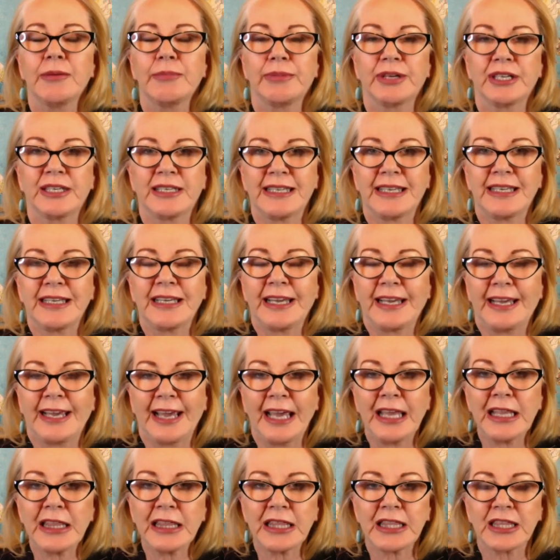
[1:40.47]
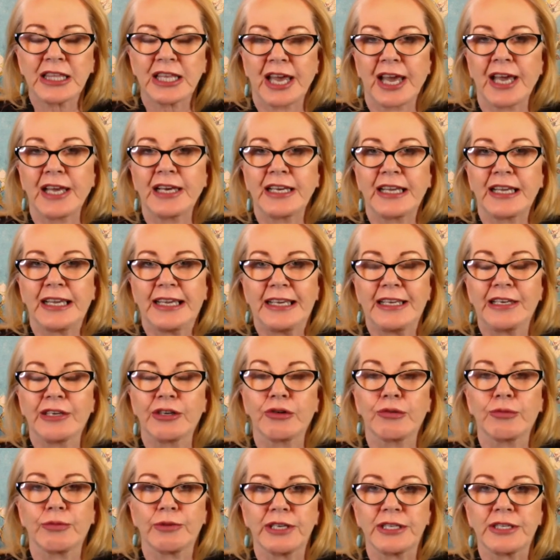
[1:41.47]
But to get that
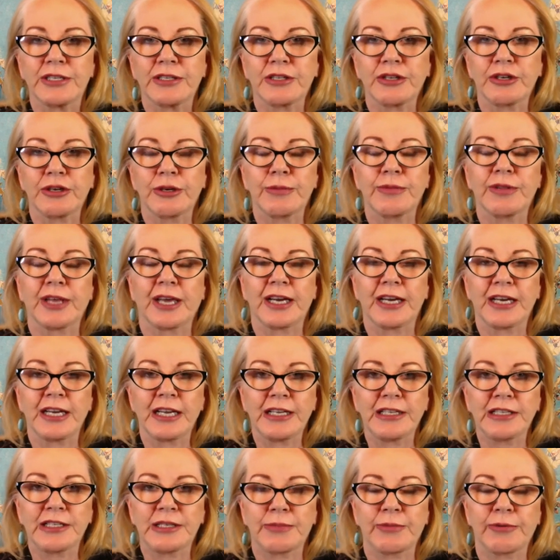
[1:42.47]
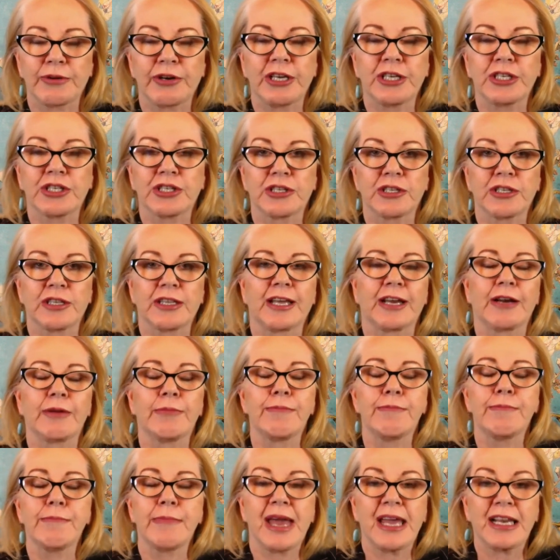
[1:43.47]
inner wisdom, that inspiration, that
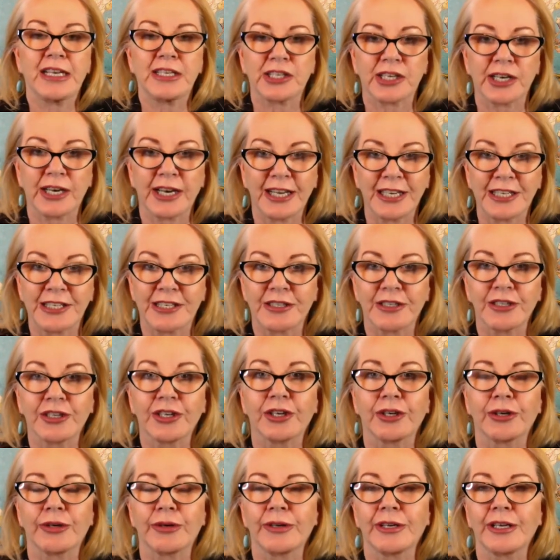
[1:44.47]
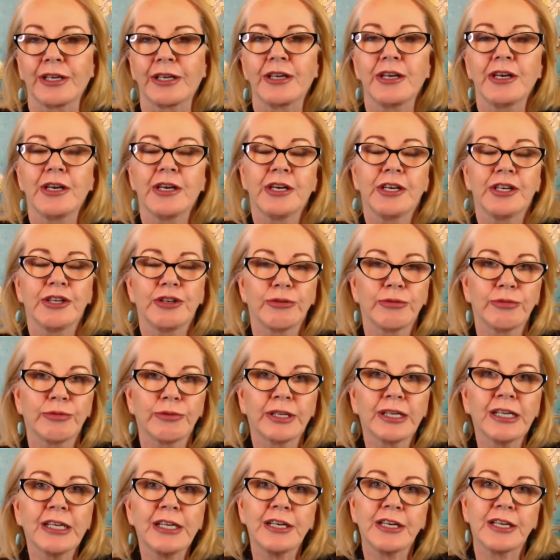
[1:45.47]
imagination going, you
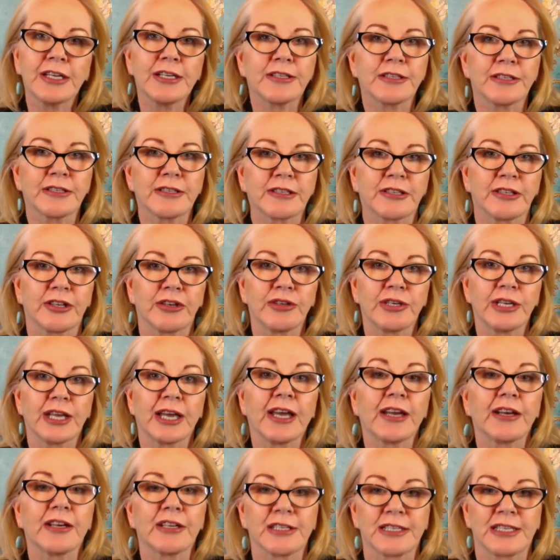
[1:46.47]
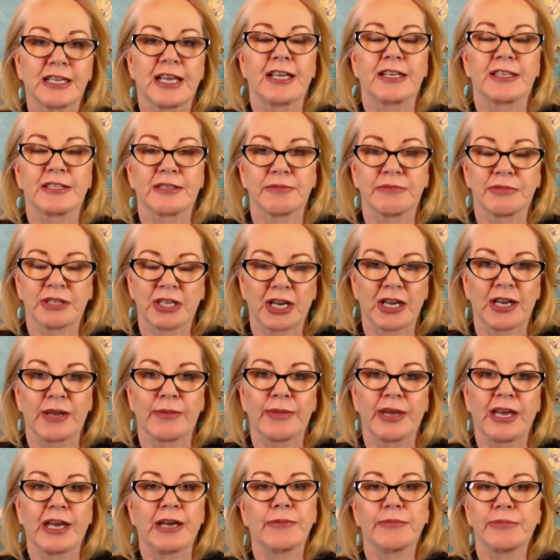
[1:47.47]
really need to slow down and take some
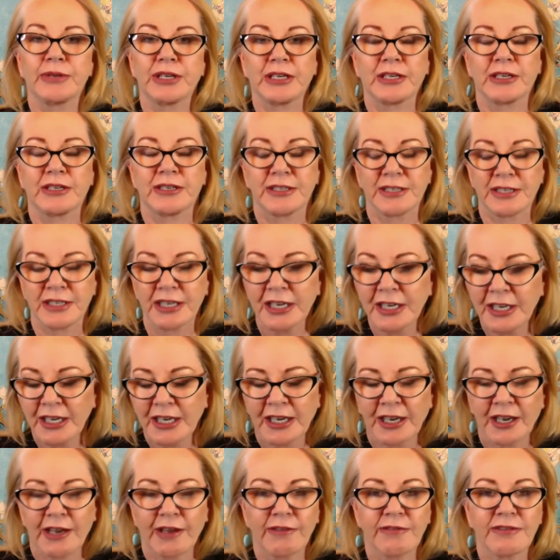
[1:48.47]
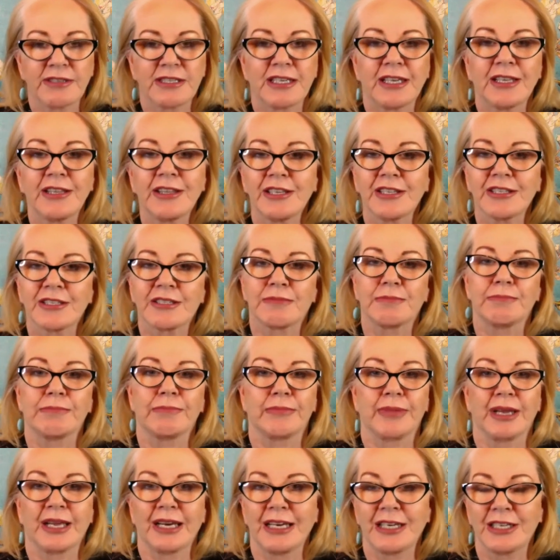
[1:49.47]
time out, because I've said this
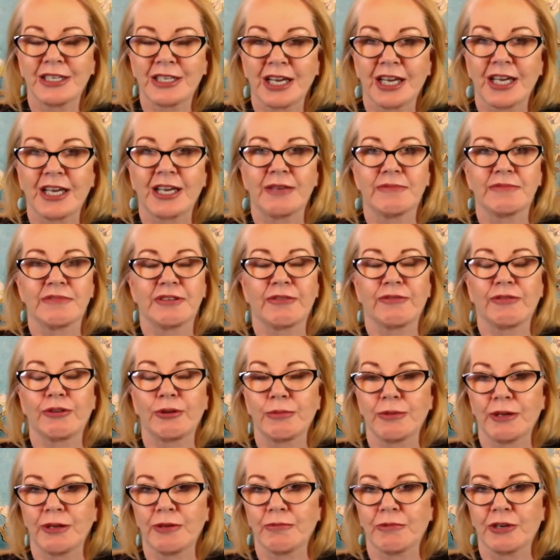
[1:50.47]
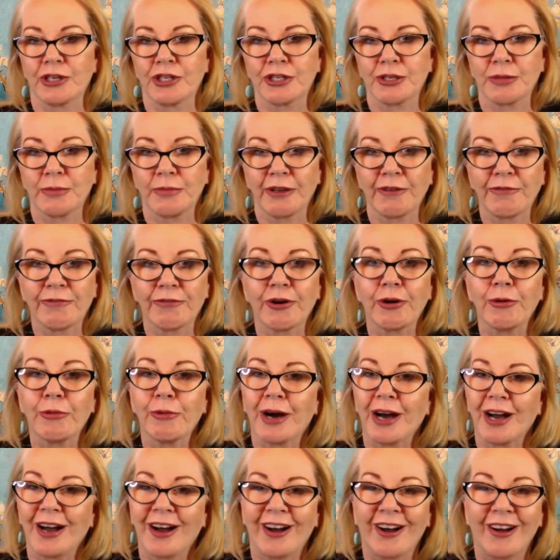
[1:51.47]
many times. If you've been watching me for a
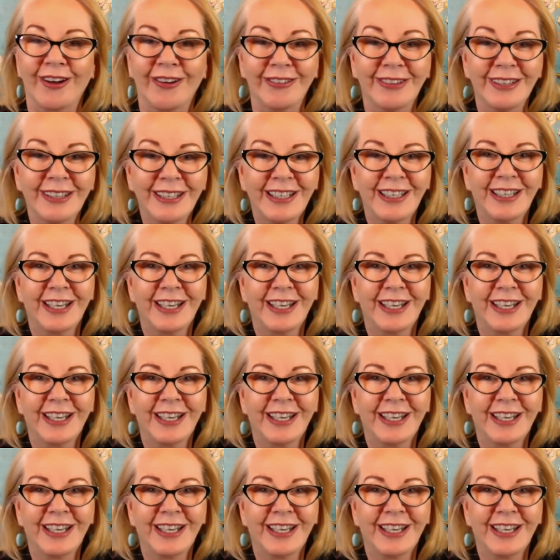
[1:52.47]
while,